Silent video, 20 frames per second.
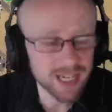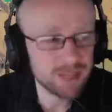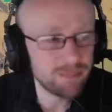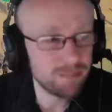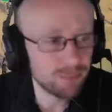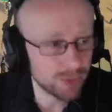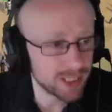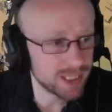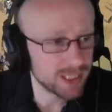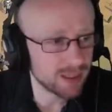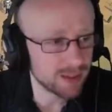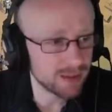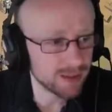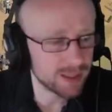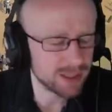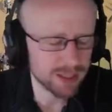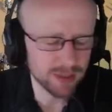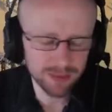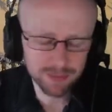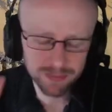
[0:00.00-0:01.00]
money's on
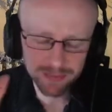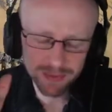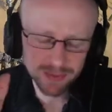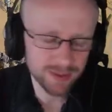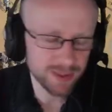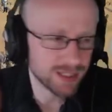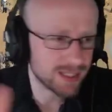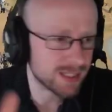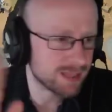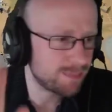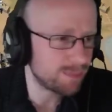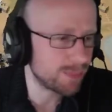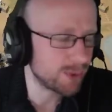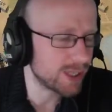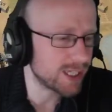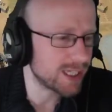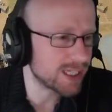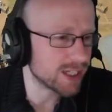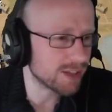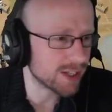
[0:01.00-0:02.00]

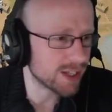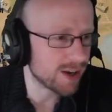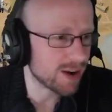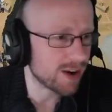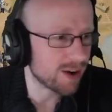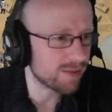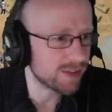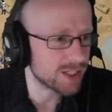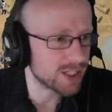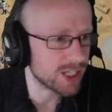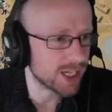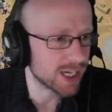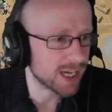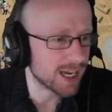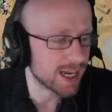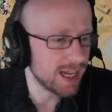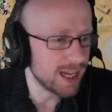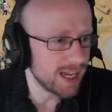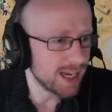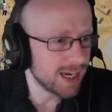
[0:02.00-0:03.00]
the Carthage
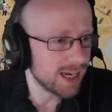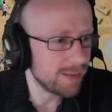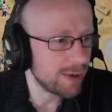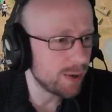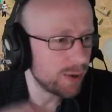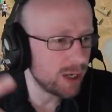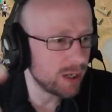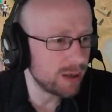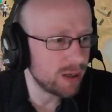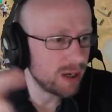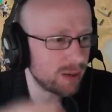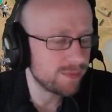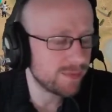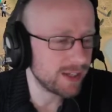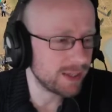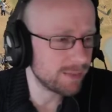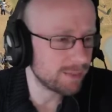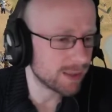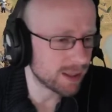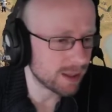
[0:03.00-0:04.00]
here. Let me know what you
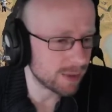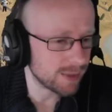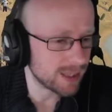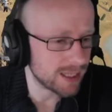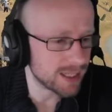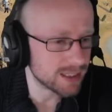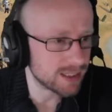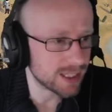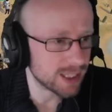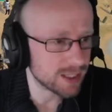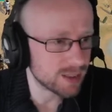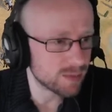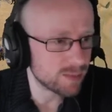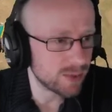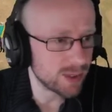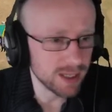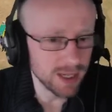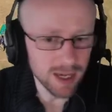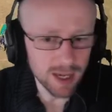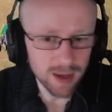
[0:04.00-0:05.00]
think below, ladies and
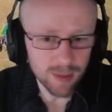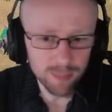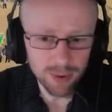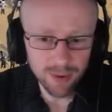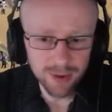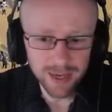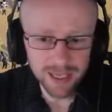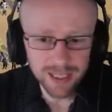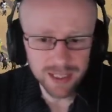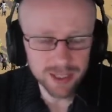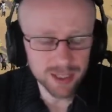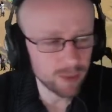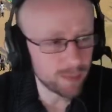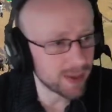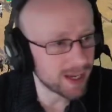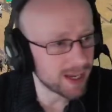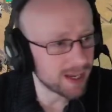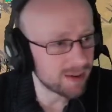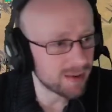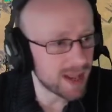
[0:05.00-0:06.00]
gentlemen. But it's going to
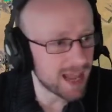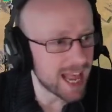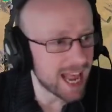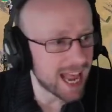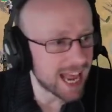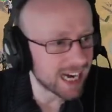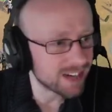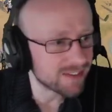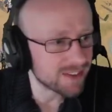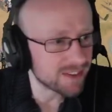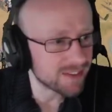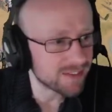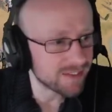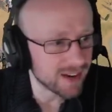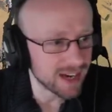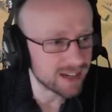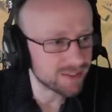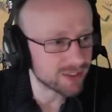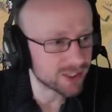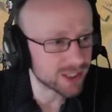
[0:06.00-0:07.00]
be a hell of a
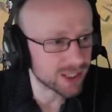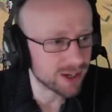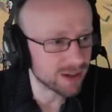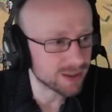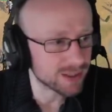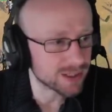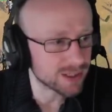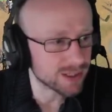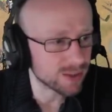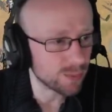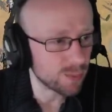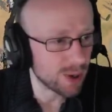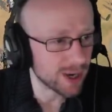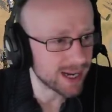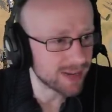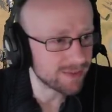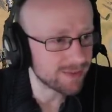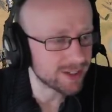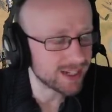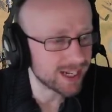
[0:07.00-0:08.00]
fight regardless of
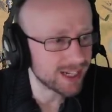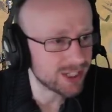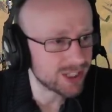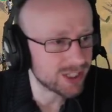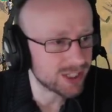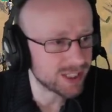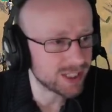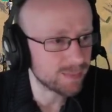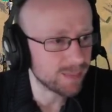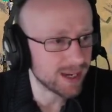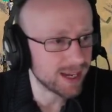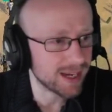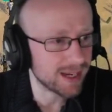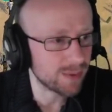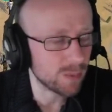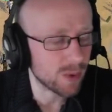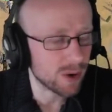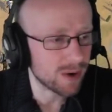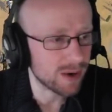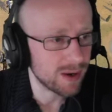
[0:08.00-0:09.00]
whatever nation is
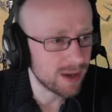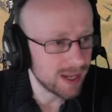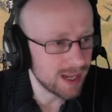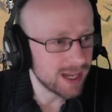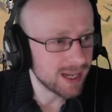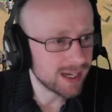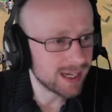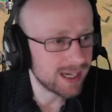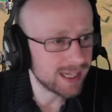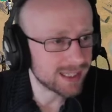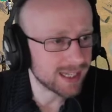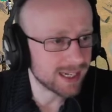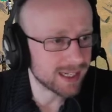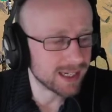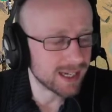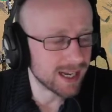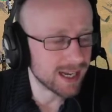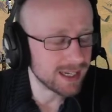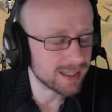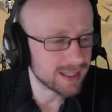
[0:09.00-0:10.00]
playing what. Click that
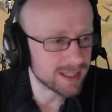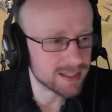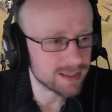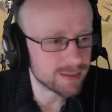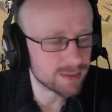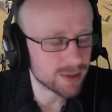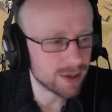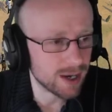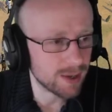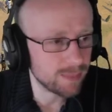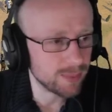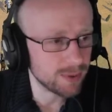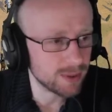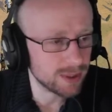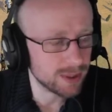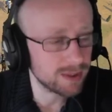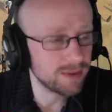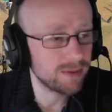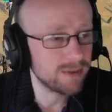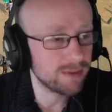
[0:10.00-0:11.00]
like, that subscribe
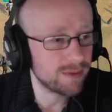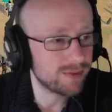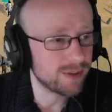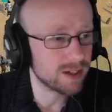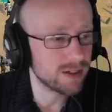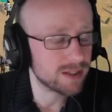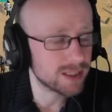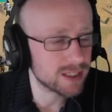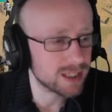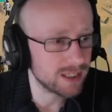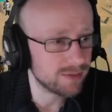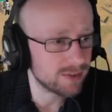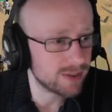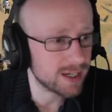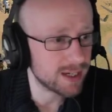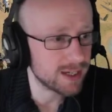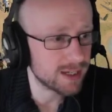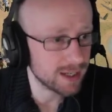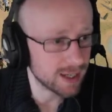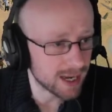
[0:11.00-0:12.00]
button, follow
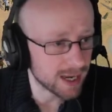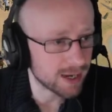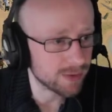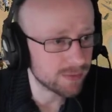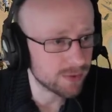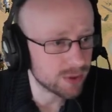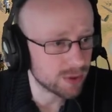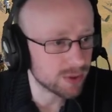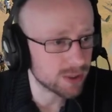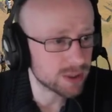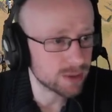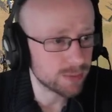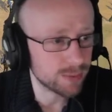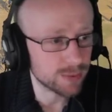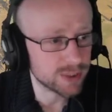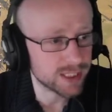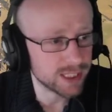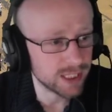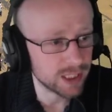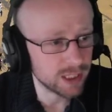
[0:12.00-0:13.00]
Slitherine, and of course we'll
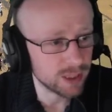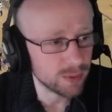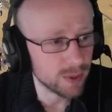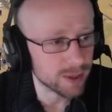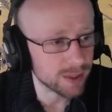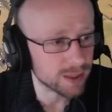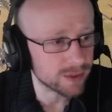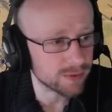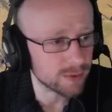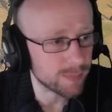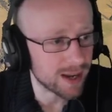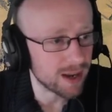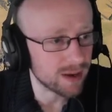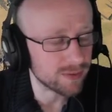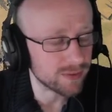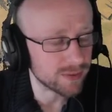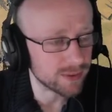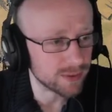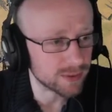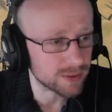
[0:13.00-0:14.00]
see you on another
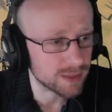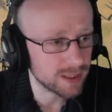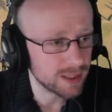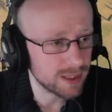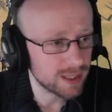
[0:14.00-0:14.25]
battlefield